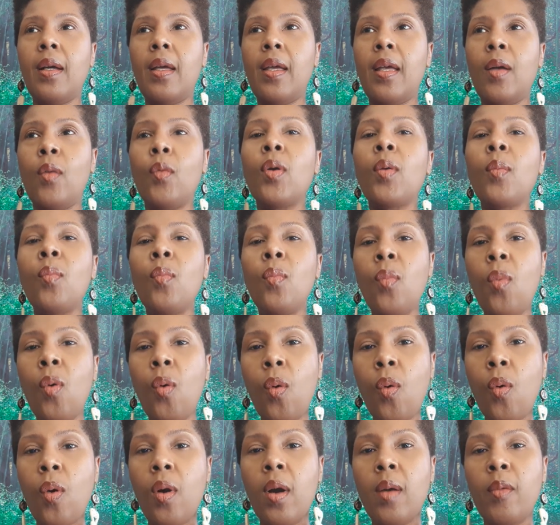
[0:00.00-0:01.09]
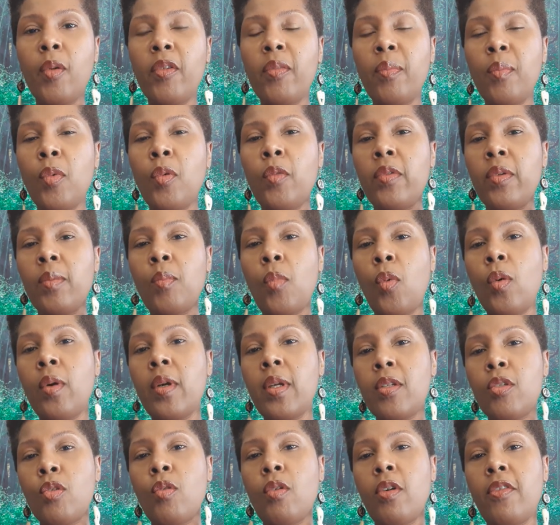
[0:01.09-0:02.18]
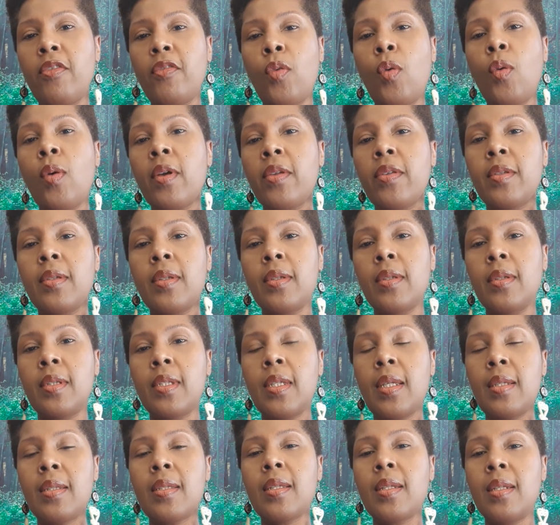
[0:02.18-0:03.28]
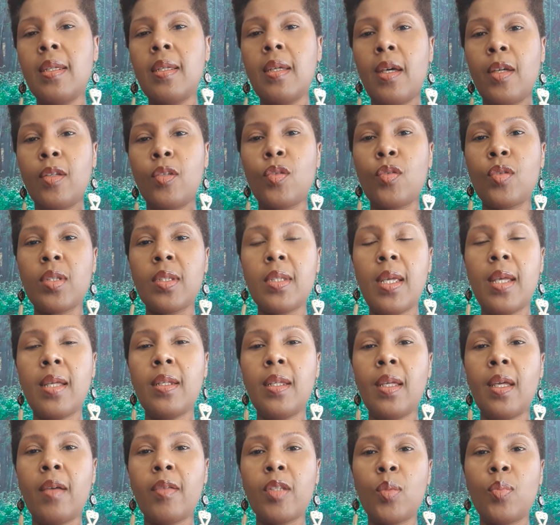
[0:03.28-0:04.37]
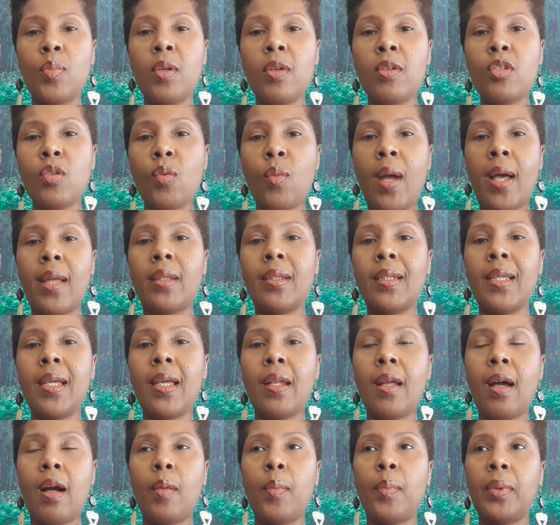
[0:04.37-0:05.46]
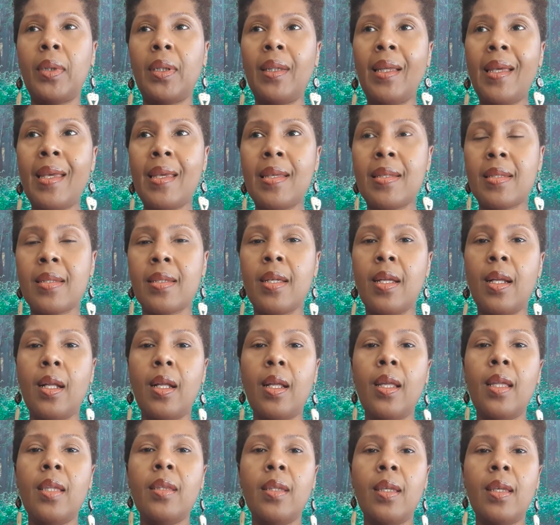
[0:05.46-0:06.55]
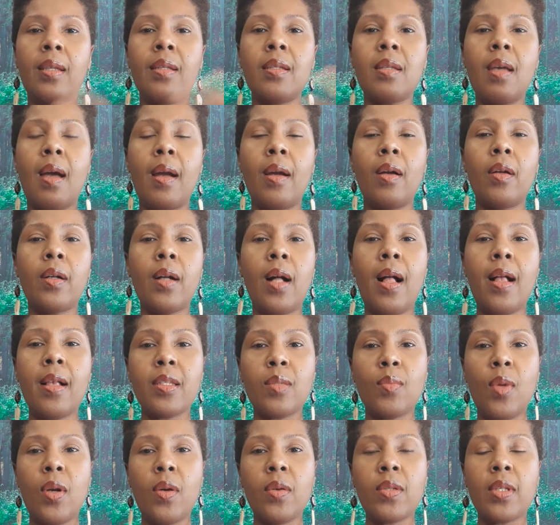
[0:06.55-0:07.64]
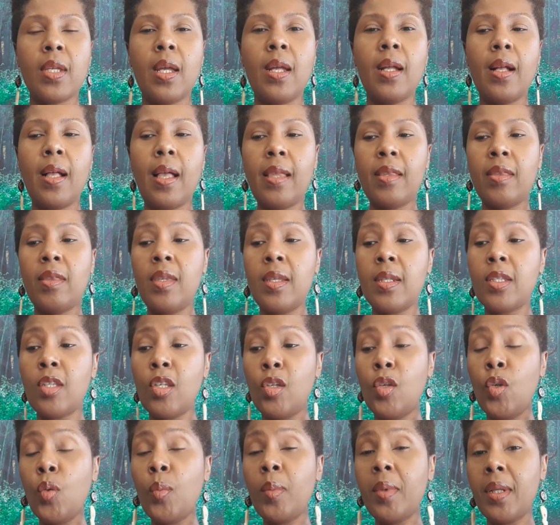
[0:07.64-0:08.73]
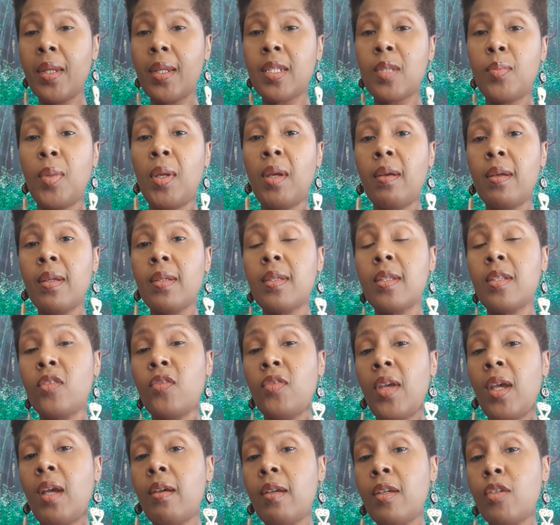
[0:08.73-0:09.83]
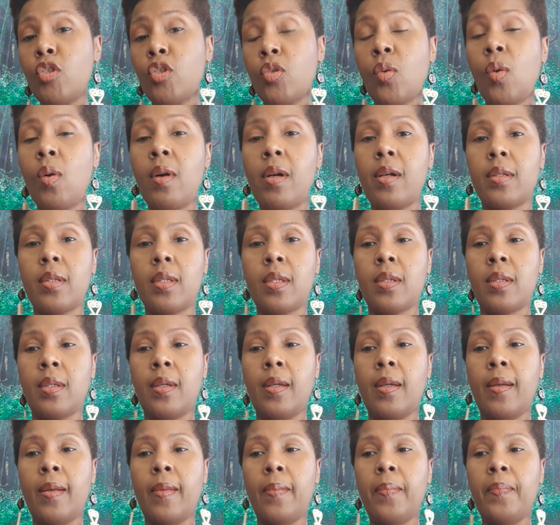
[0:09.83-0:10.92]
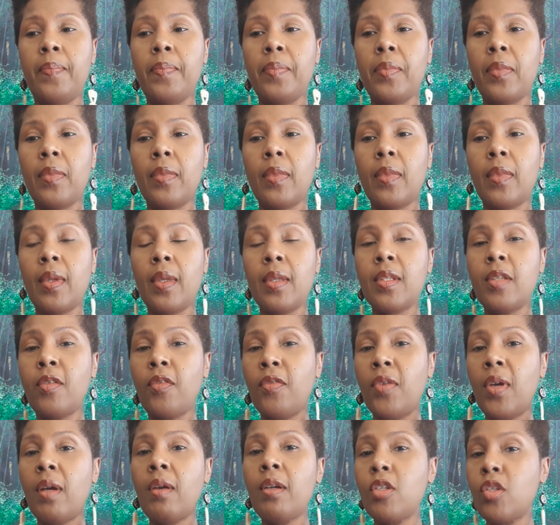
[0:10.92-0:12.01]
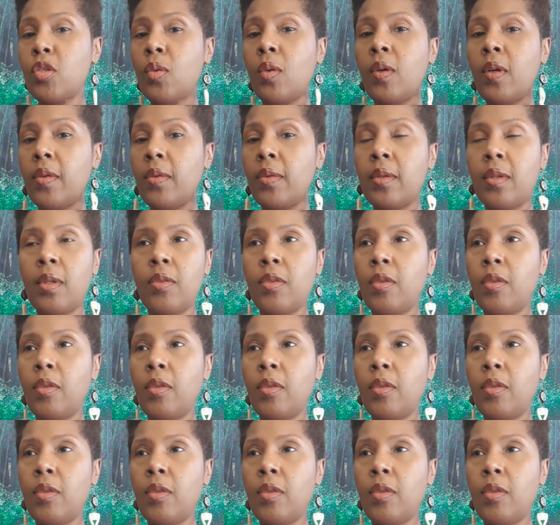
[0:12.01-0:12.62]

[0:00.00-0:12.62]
And we're more, we've moved more into a fourth density understanding of spirituality and our place in the entire cosmos. This human experience is very short. It's a very short,